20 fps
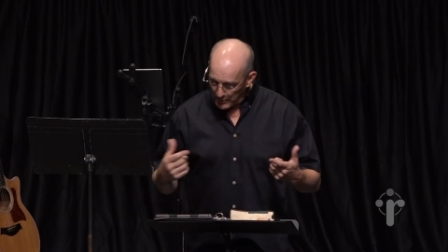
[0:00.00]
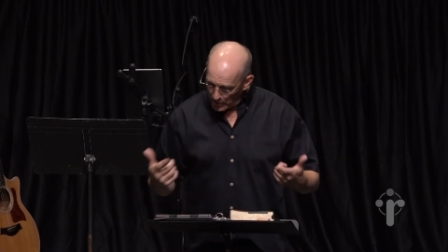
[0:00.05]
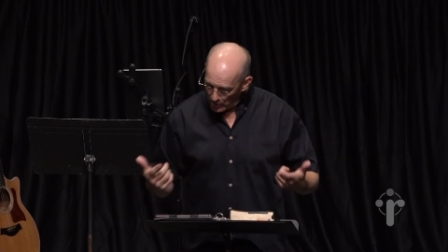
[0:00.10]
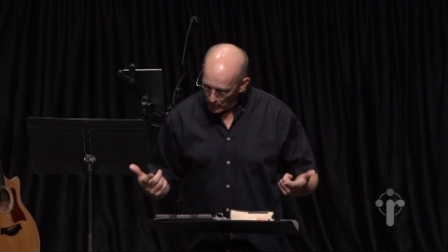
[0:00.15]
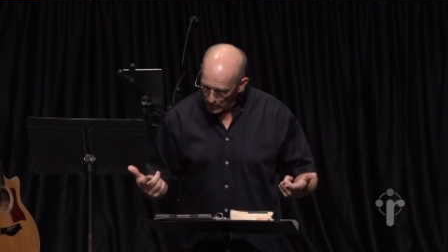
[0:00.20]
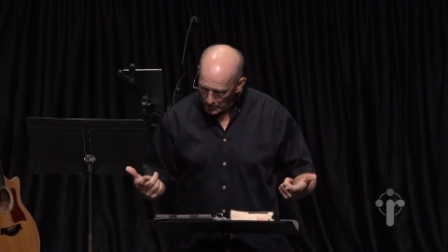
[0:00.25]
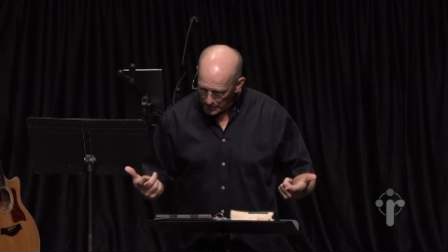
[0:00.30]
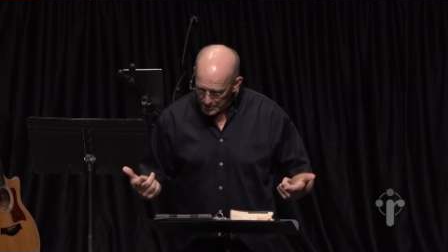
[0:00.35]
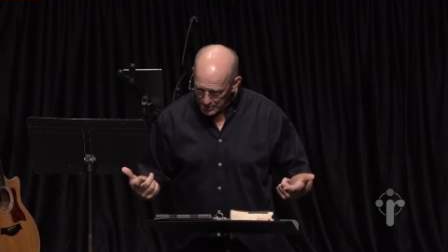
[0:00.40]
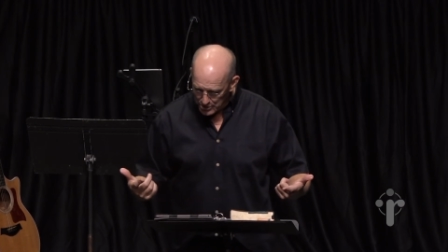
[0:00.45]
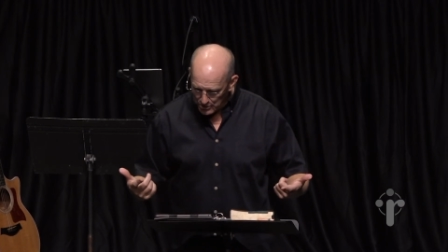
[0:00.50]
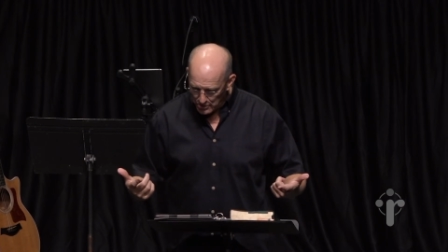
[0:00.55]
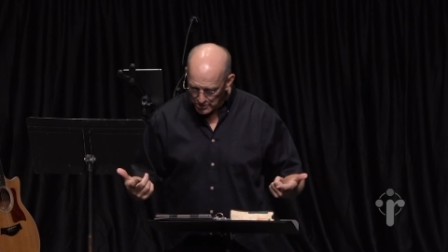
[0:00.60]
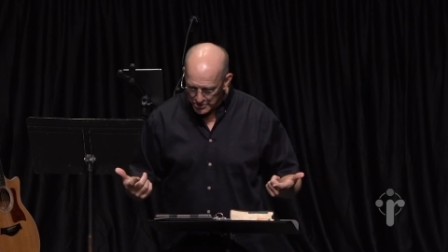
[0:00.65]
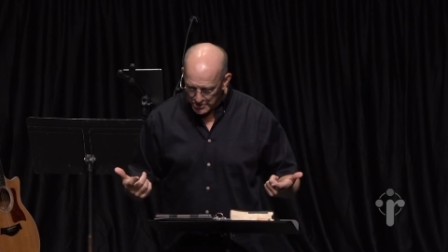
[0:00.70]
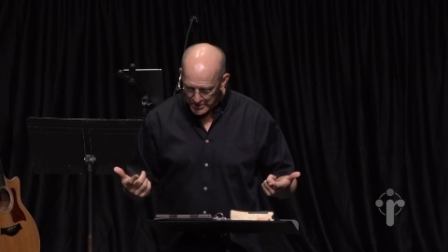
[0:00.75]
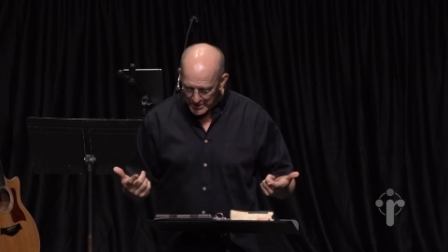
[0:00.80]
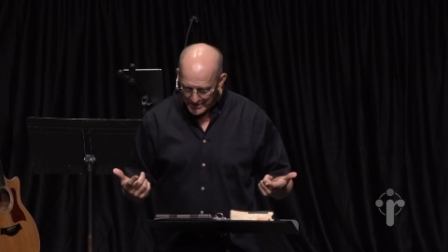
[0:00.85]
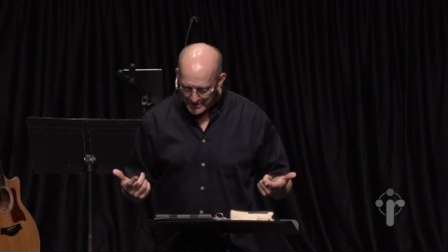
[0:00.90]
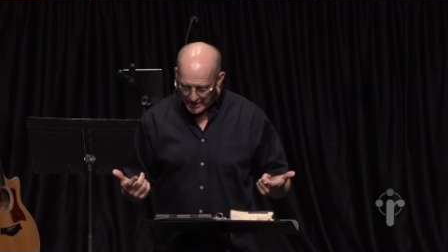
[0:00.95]
the early
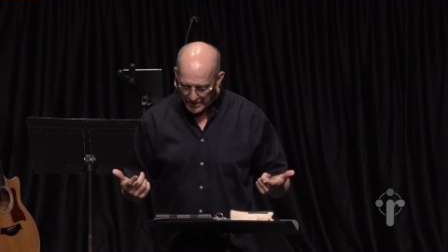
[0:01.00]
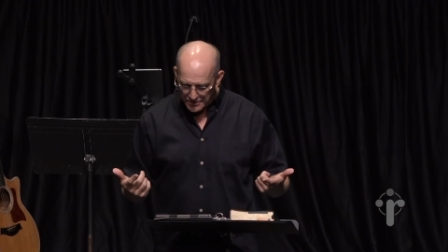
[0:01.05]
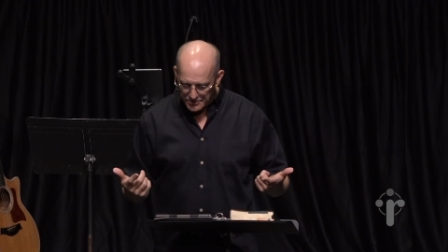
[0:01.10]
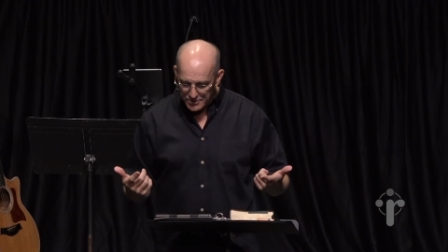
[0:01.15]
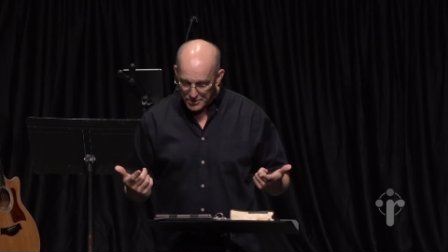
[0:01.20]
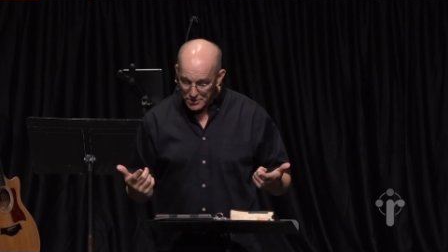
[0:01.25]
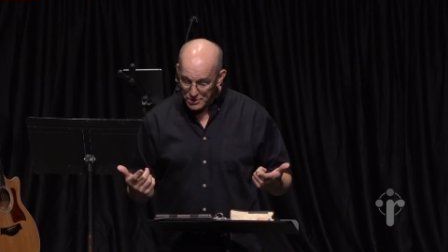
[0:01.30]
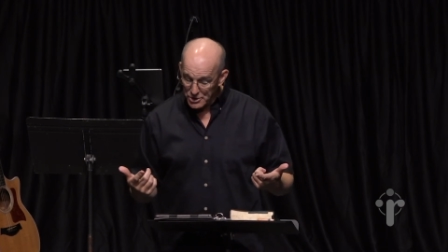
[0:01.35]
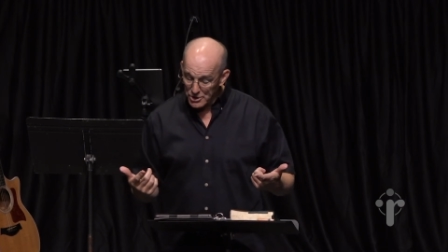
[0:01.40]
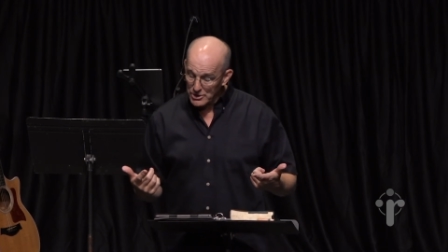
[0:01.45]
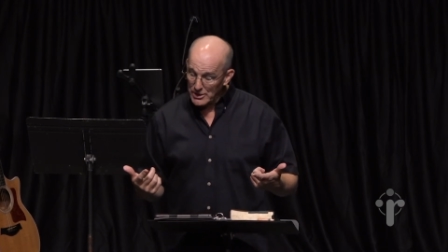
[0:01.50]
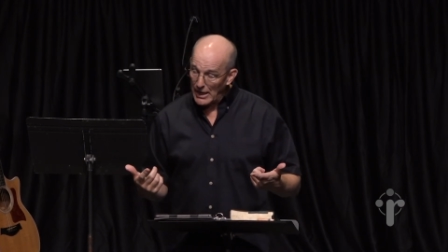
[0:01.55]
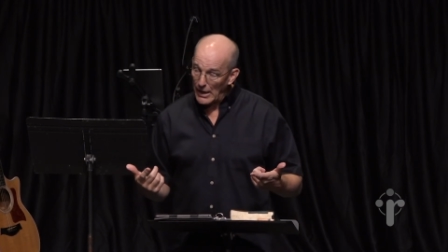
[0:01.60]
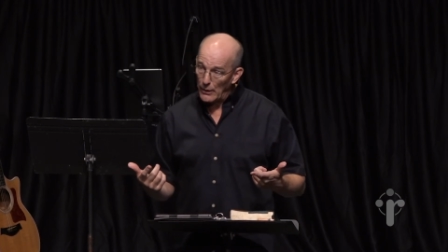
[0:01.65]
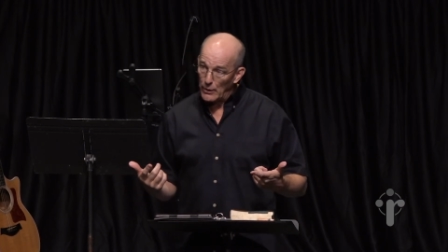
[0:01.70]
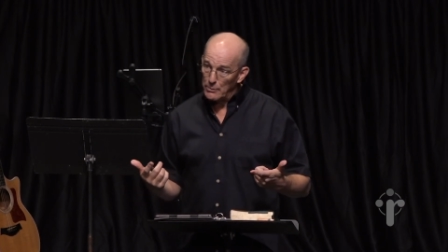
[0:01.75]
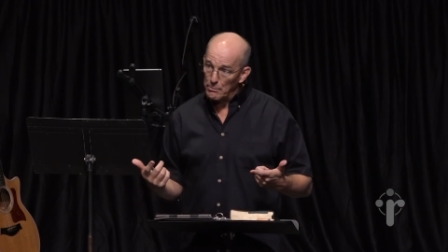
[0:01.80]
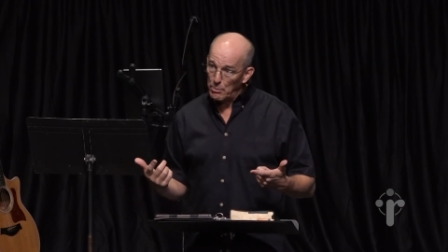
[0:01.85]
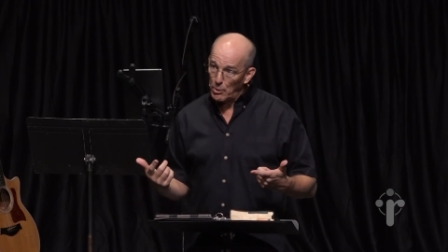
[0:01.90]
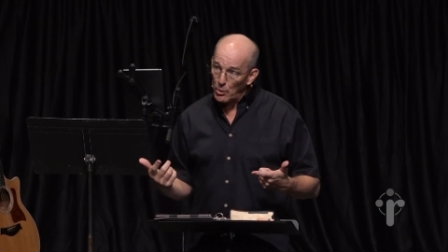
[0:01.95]
church that tells us just
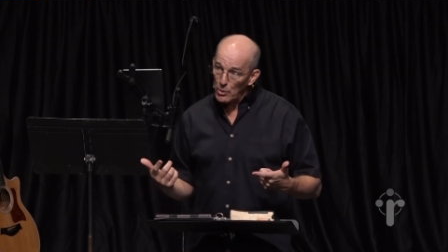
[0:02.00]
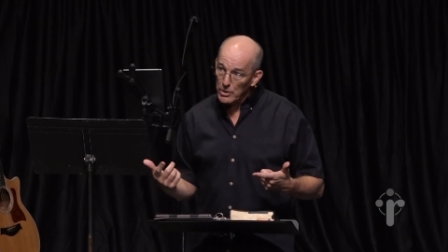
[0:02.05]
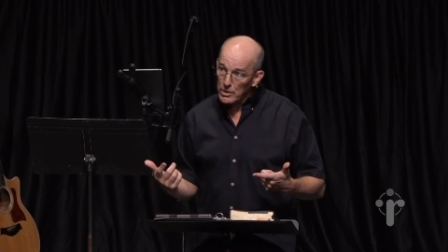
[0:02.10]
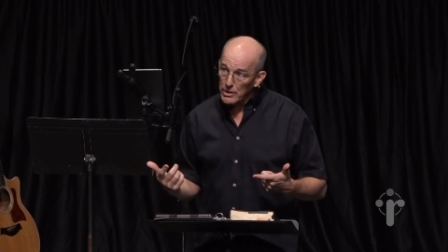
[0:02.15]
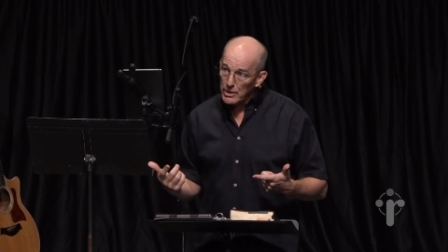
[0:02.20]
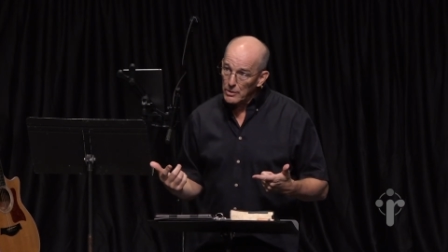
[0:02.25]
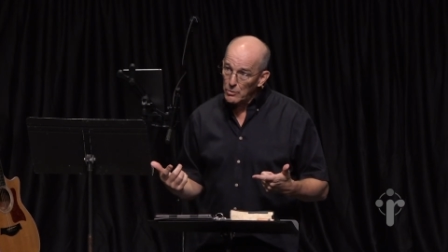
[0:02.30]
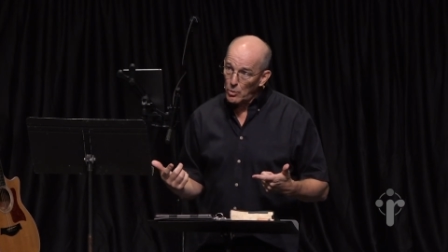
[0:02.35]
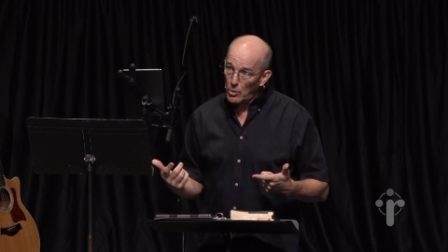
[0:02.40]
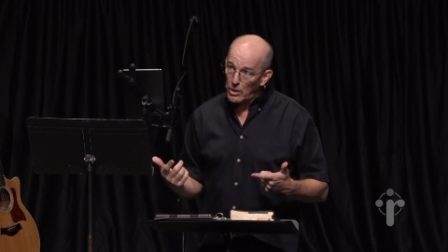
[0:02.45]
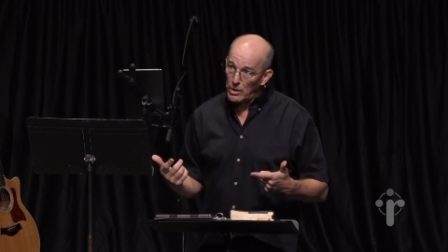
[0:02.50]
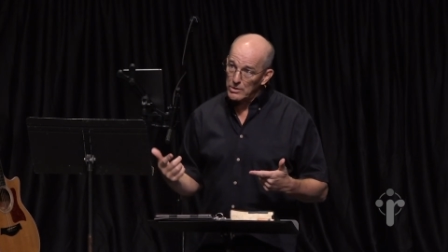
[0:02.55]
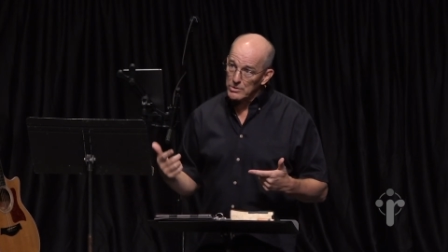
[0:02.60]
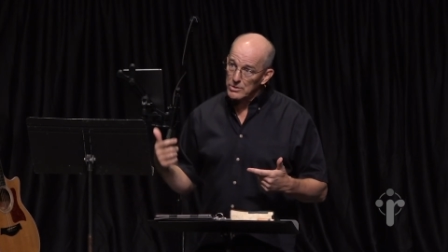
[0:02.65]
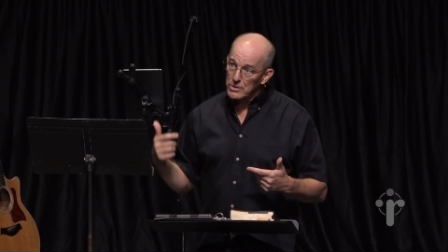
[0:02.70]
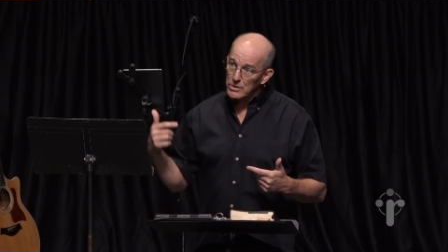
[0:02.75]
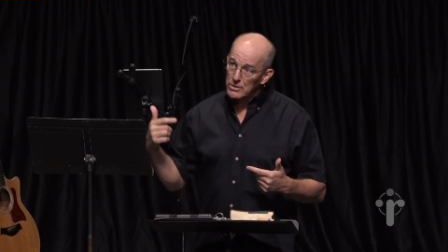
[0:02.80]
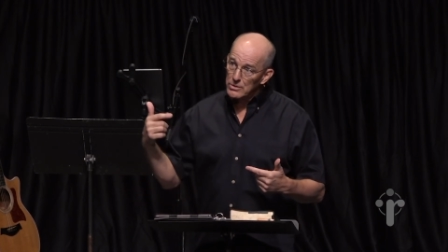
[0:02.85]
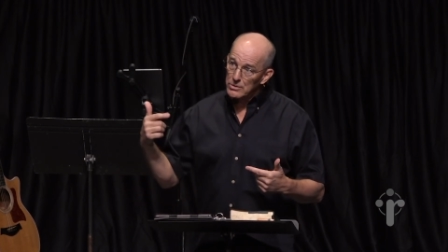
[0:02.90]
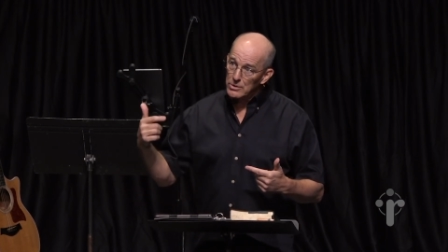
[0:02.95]
how important it
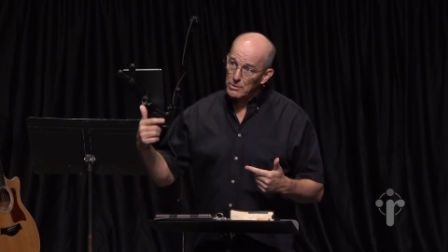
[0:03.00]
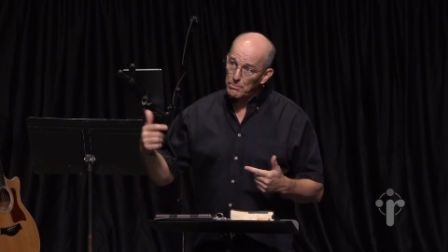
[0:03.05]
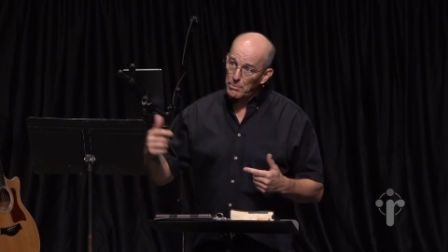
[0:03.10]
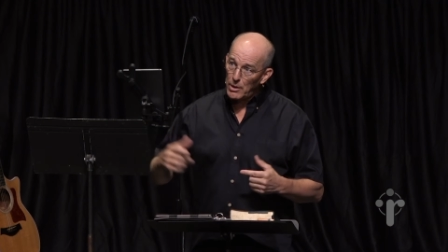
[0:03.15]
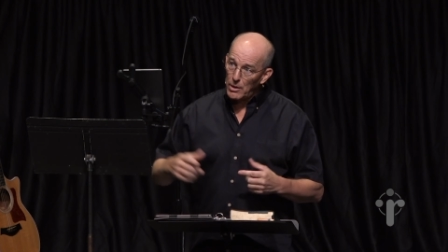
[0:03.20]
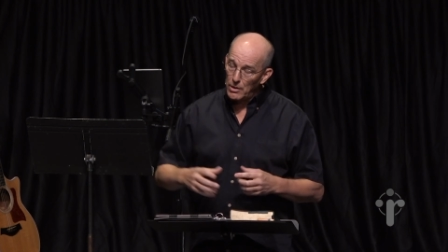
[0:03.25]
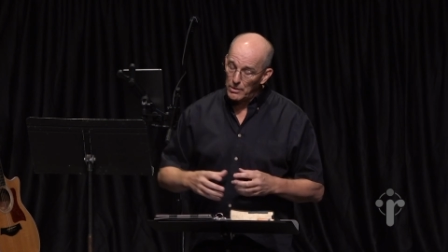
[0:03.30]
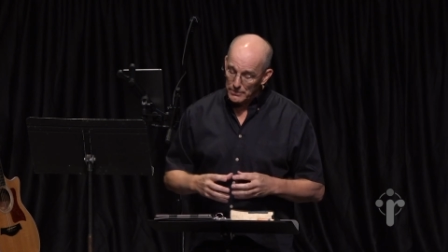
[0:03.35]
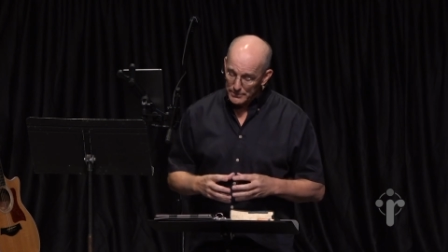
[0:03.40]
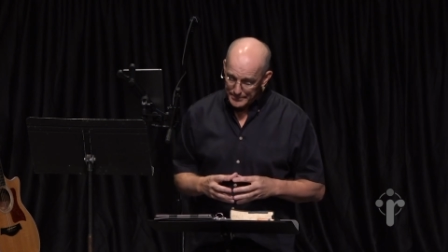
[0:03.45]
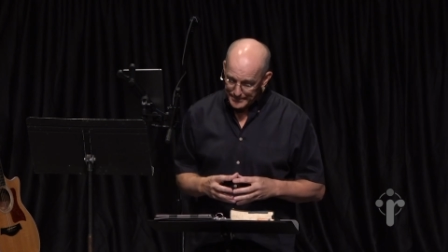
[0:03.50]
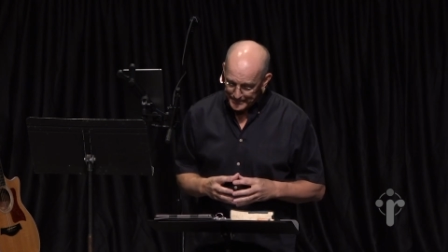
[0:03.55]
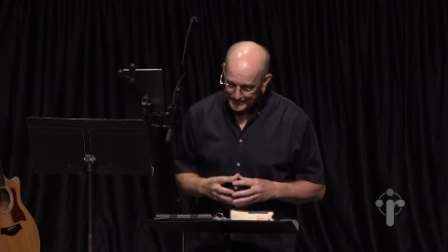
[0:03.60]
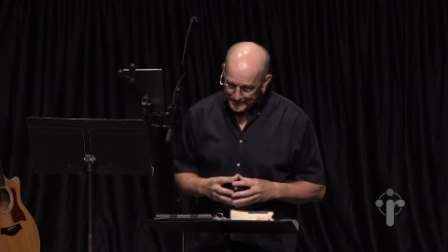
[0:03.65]
was to Paul.